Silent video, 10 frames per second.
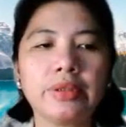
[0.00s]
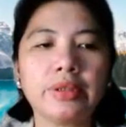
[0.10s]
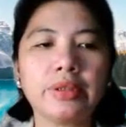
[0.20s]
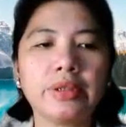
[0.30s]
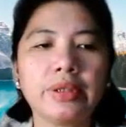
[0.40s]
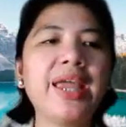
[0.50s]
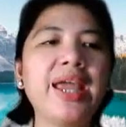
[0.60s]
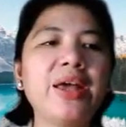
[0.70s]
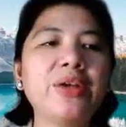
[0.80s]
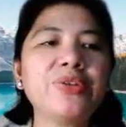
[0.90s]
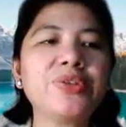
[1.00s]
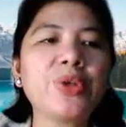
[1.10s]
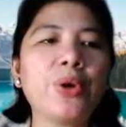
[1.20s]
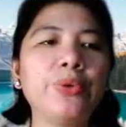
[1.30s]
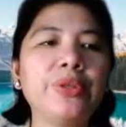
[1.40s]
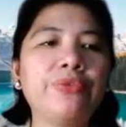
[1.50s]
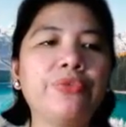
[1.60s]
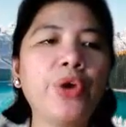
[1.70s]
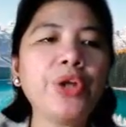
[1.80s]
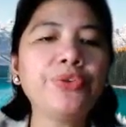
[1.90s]
Okay, so the
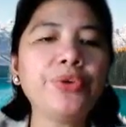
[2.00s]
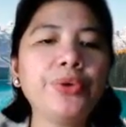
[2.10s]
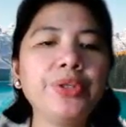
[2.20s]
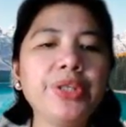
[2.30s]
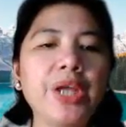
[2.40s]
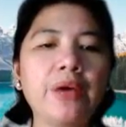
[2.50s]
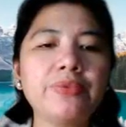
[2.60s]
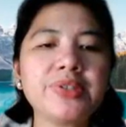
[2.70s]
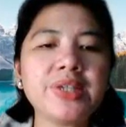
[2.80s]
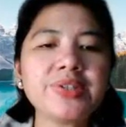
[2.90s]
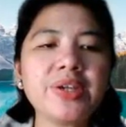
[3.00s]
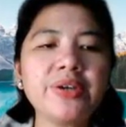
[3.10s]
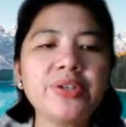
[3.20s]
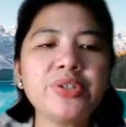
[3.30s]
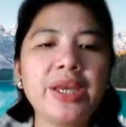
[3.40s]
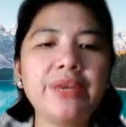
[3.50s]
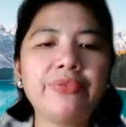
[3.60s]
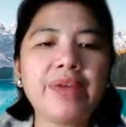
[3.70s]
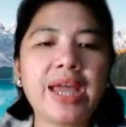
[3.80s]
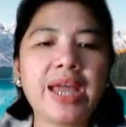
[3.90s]
fourth root of
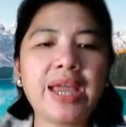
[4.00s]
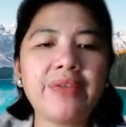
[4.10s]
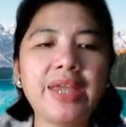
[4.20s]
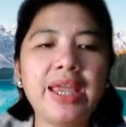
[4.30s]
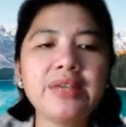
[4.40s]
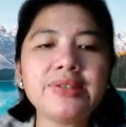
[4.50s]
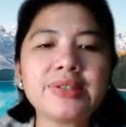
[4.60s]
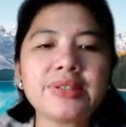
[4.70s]
625 is